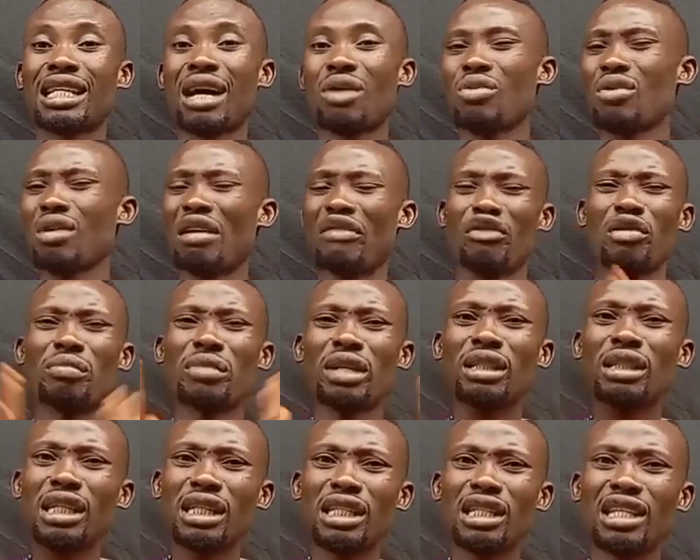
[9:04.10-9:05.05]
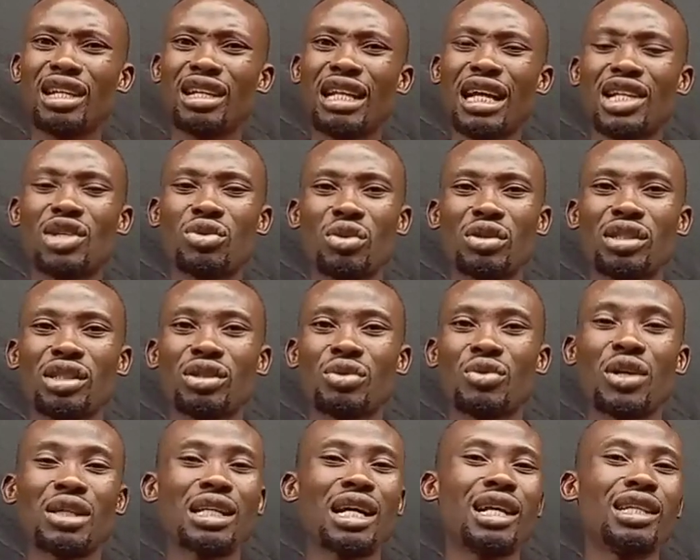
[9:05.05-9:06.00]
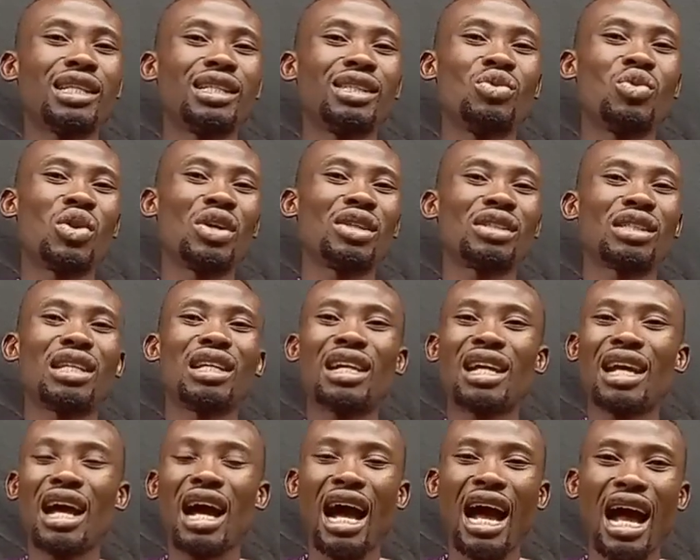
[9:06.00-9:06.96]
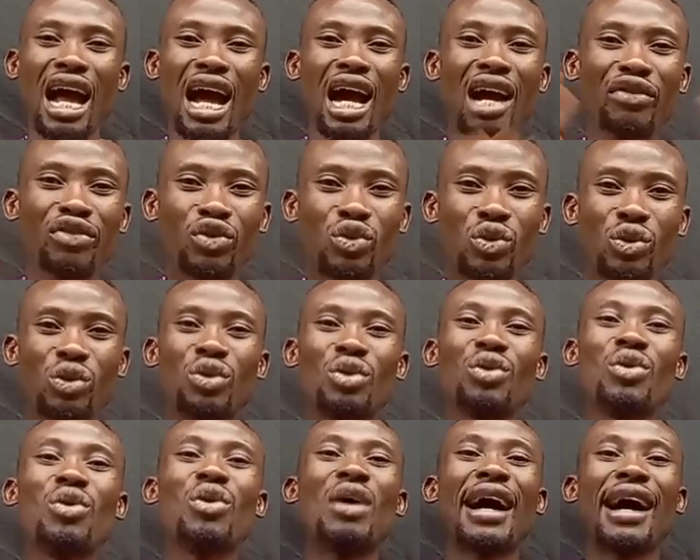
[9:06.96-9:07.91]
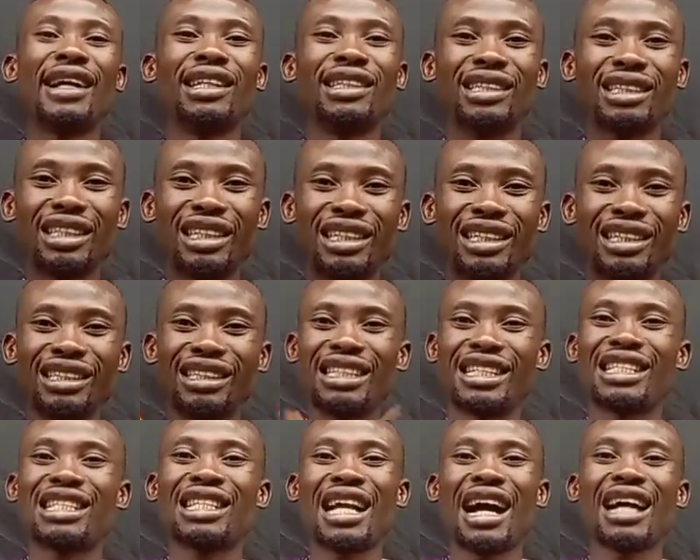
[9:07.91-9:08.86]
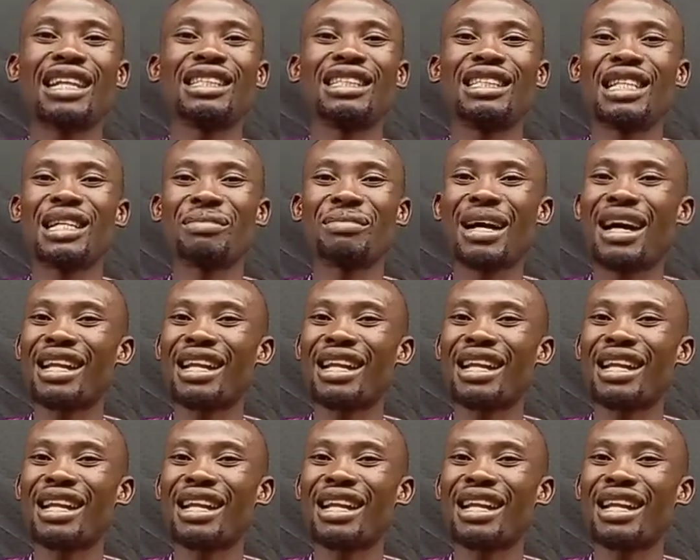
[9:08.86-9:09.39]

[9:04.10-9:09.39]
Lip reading: I formulated in a large quantity. What I did was I have to go and discard them.